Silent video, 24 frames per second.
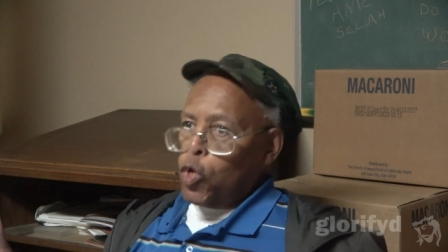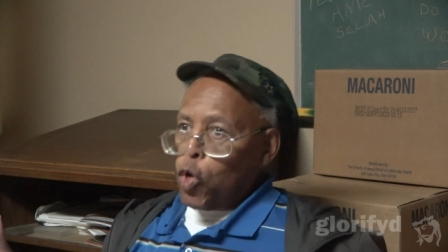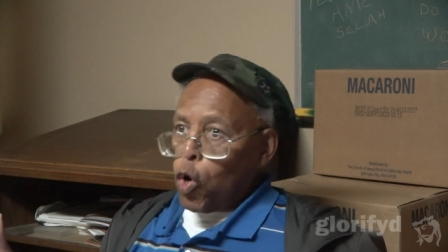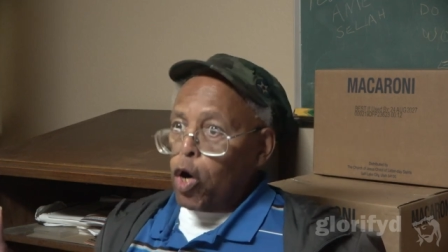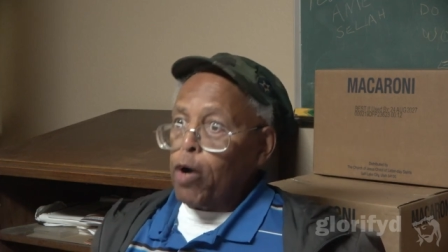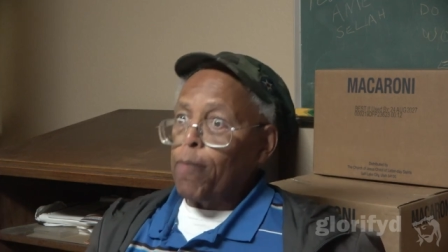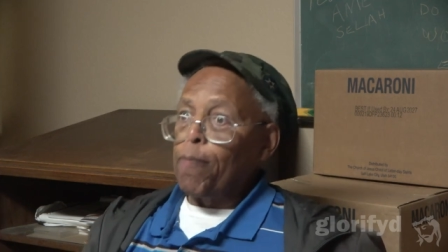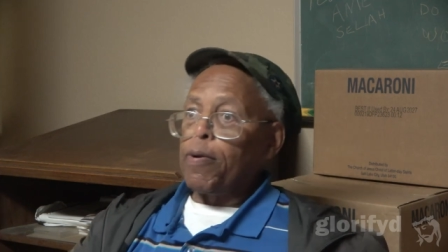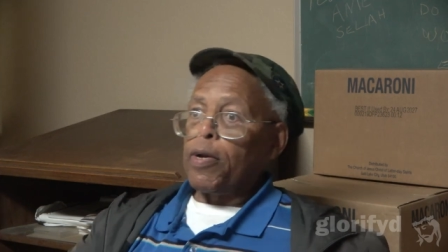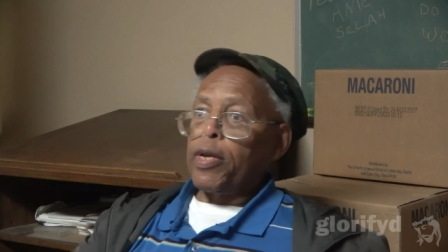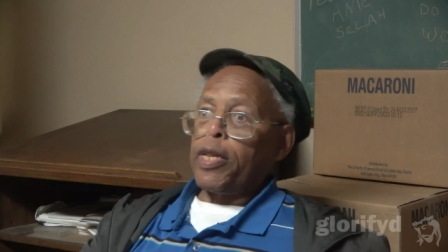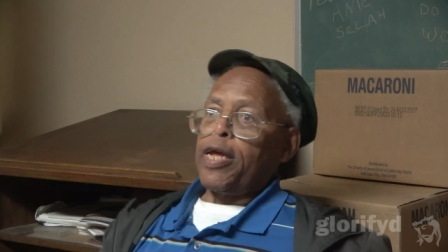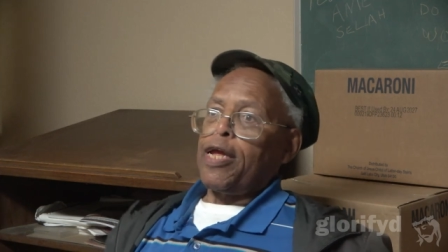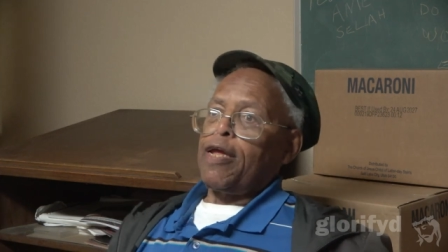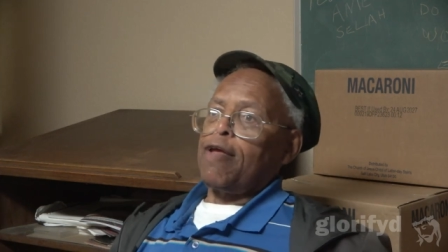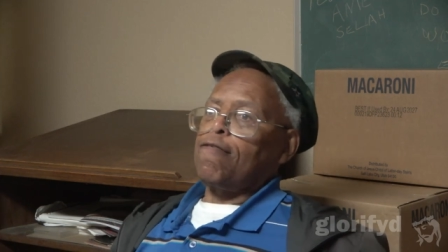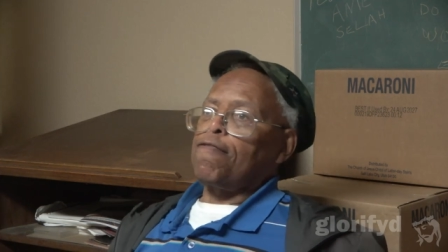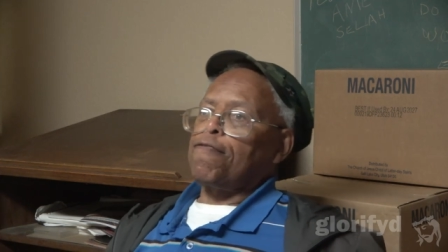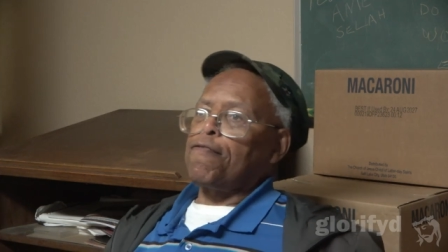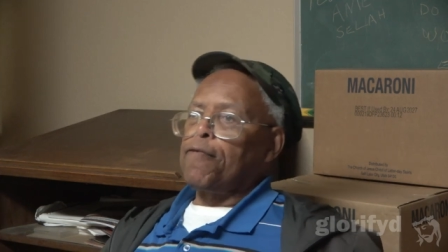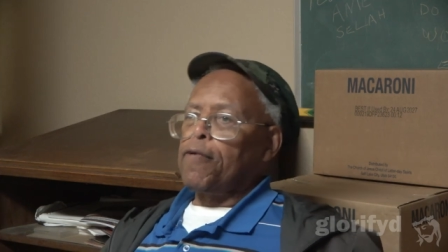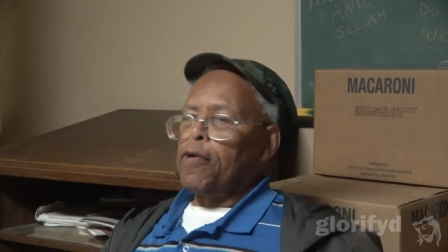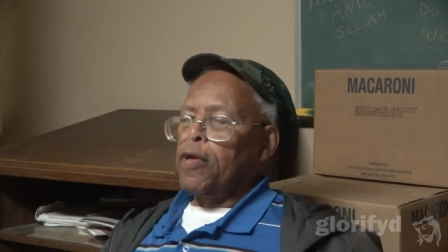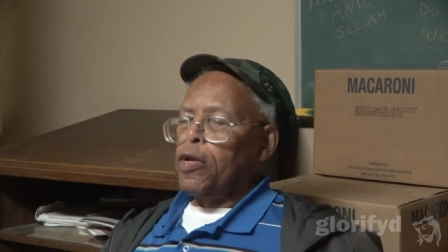your
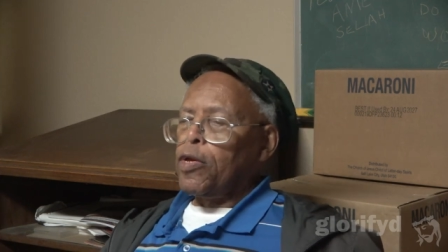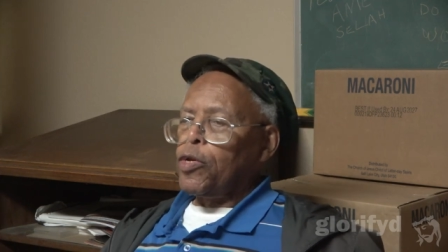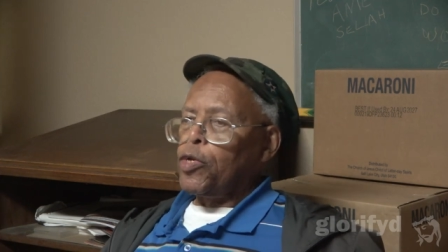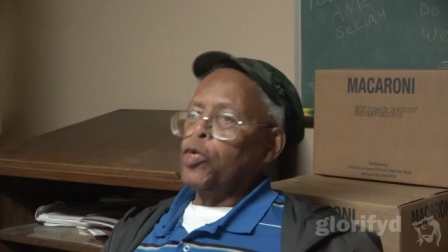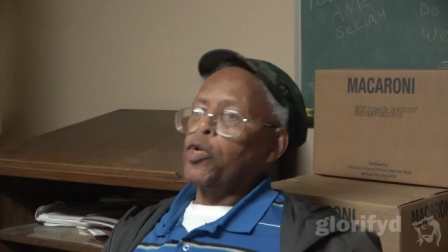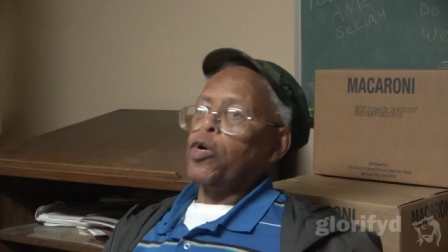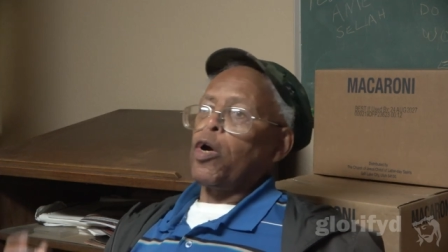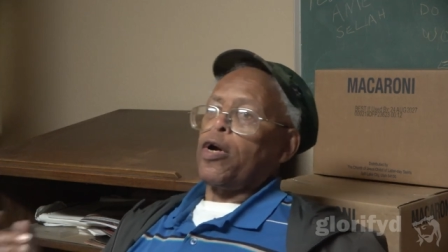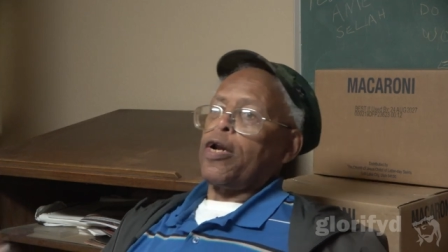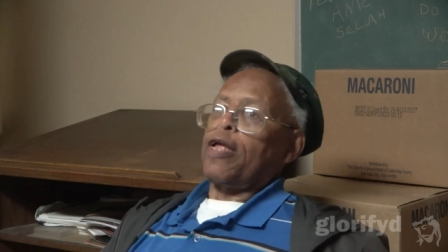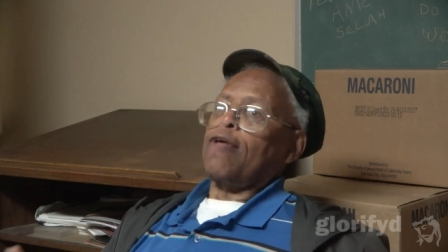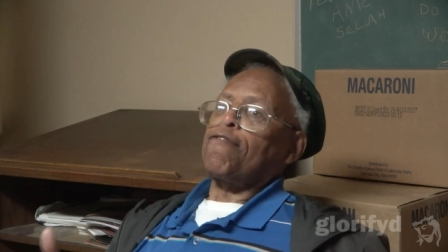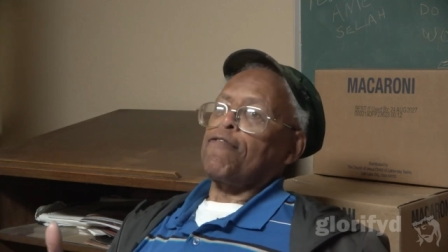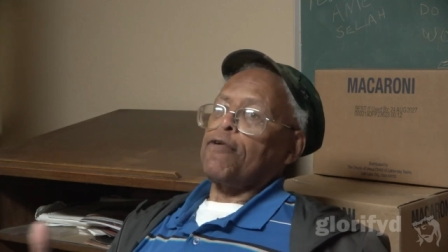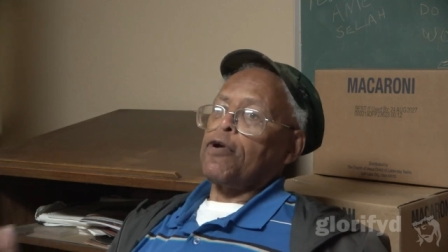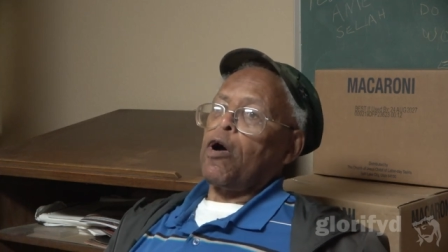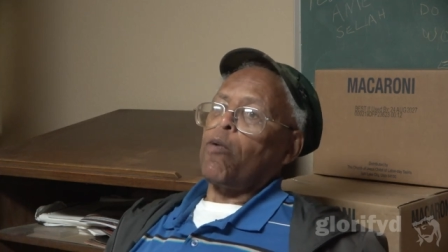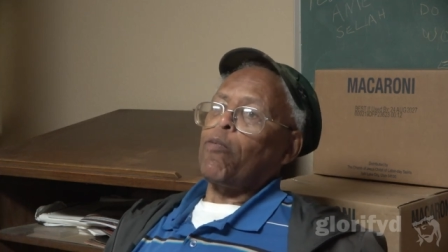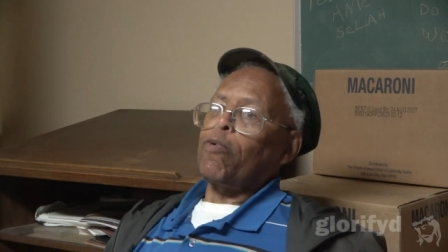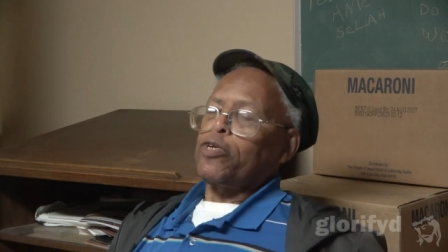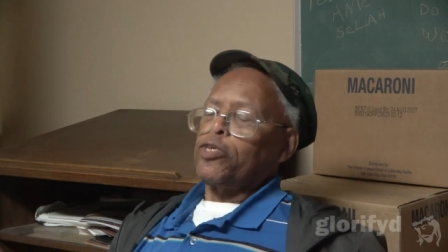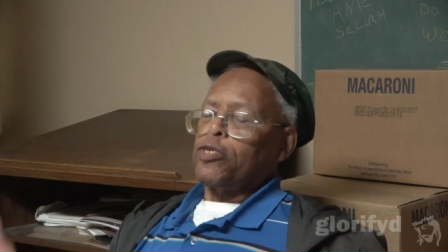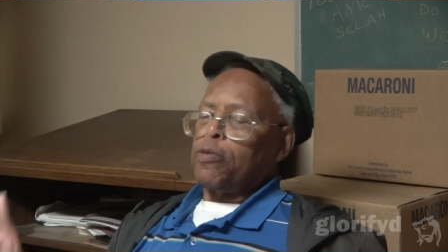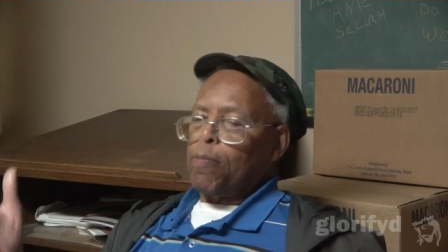belief? You don't even
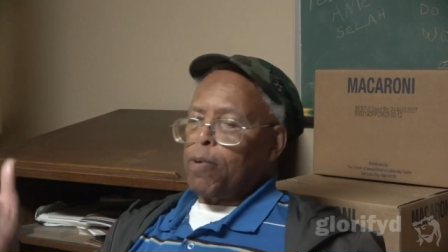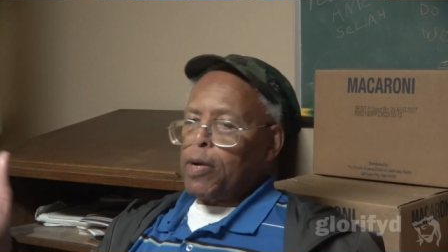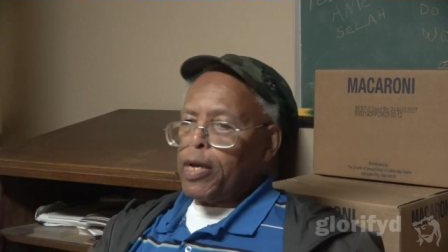know what you